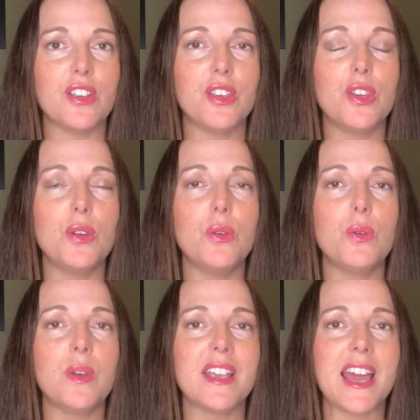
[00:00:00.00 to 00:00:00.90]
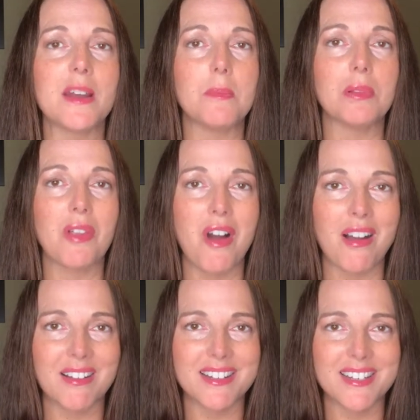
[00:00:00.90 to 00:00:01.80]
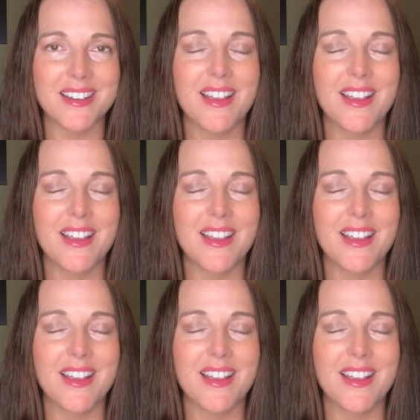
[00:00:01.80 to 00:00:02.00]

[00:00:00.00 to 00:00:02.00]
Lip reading: you get blocked.